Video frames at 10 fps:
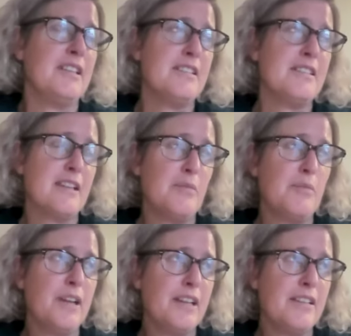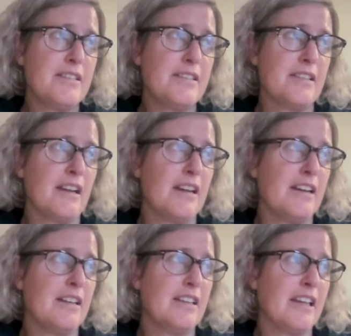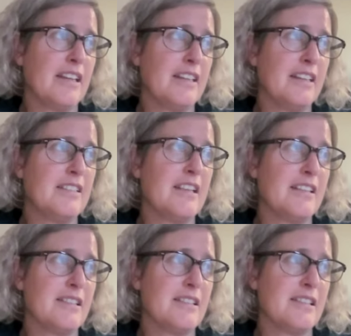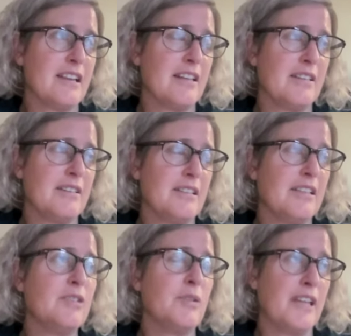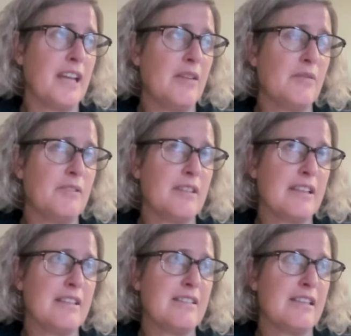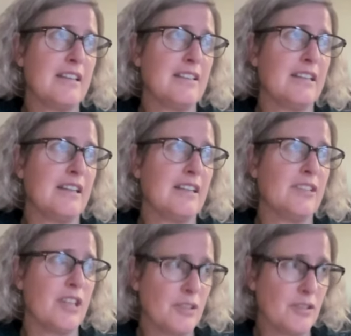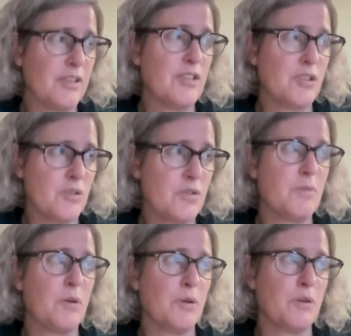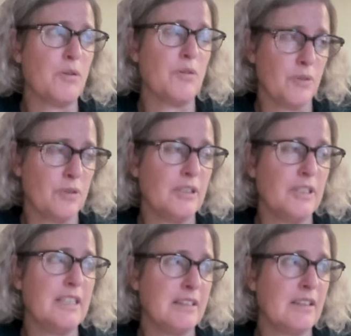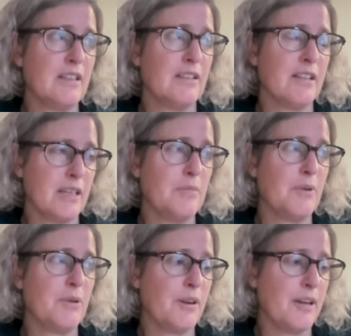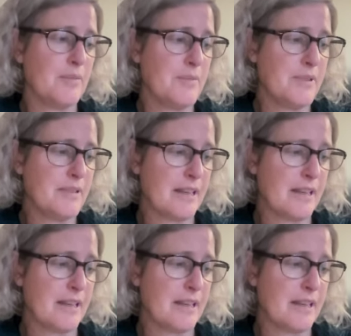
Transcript: in some ways, uh, Canada takes uh, into account things like uh, gender issues more overtly in their aid programs.